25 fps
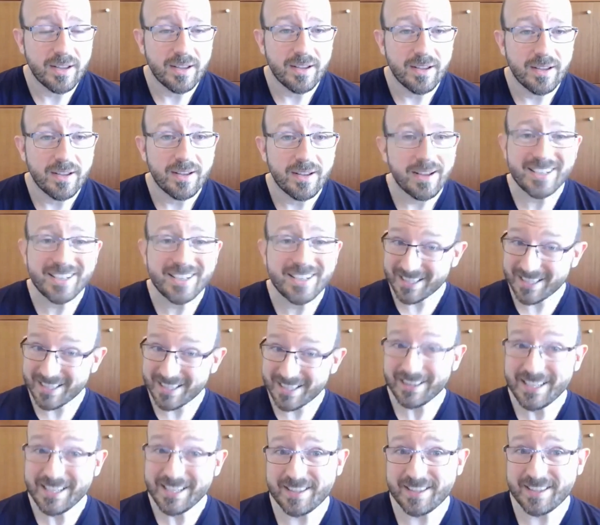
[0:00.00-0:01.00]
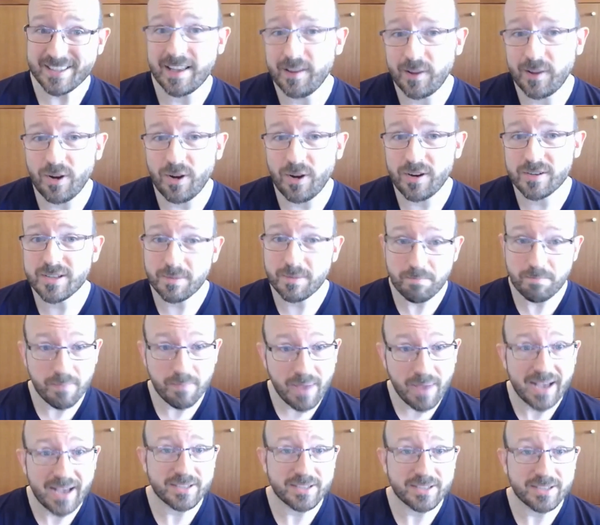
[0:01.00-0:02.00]
It takes at least that long to
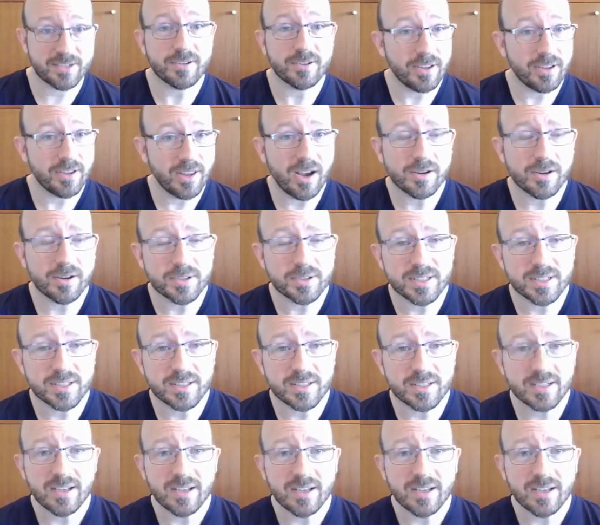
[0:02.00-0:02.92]
master Hellocracy.